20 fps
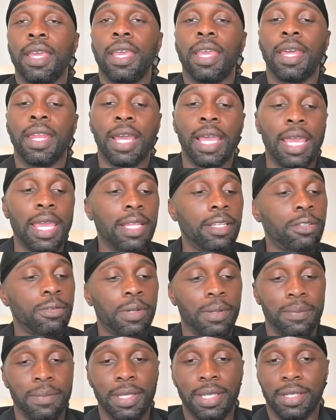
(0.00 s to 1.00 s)
And I hate to
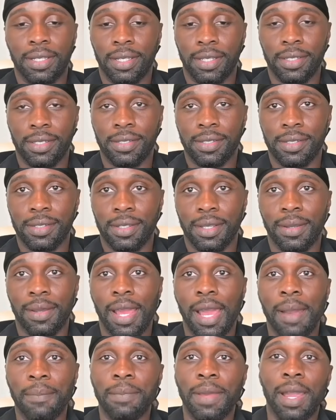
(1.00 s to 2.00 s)
admit this,
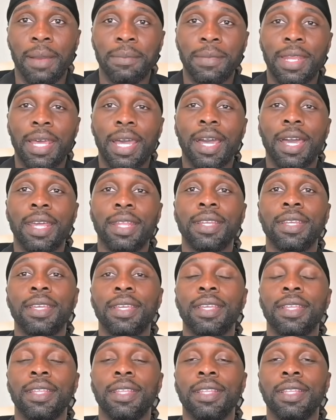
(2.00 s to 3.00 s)
I'm not
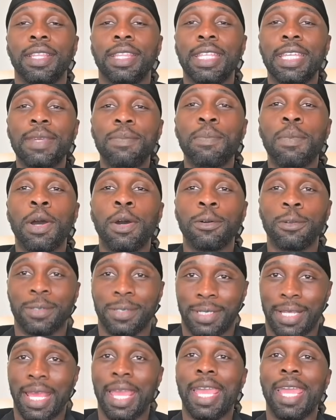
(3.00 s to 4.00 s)
the
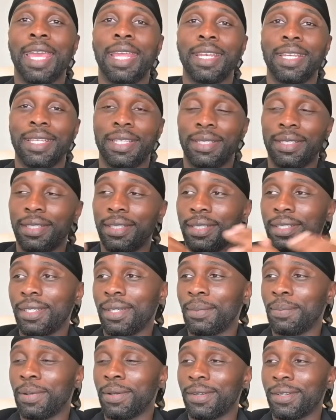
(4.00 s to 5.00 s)
most handy
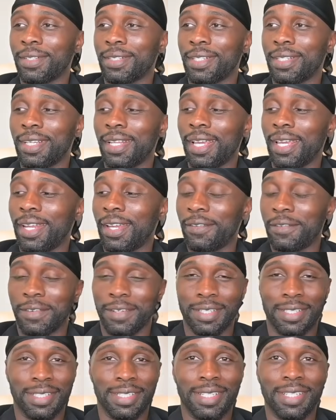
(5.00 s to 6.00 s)
person that ever
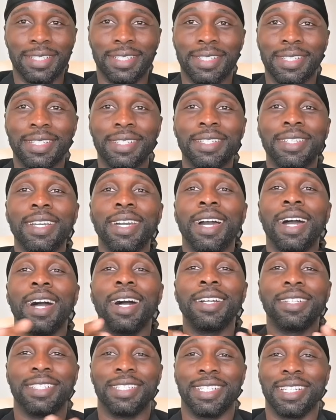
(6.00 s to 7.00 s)
existed.
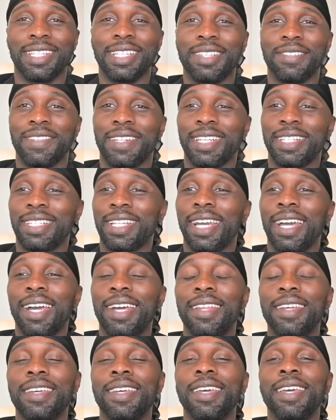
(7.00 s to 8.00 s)
I'll just leave it at
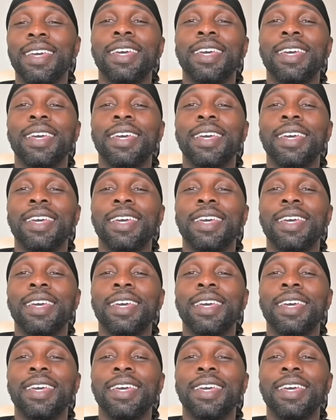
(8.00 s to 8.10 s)
that.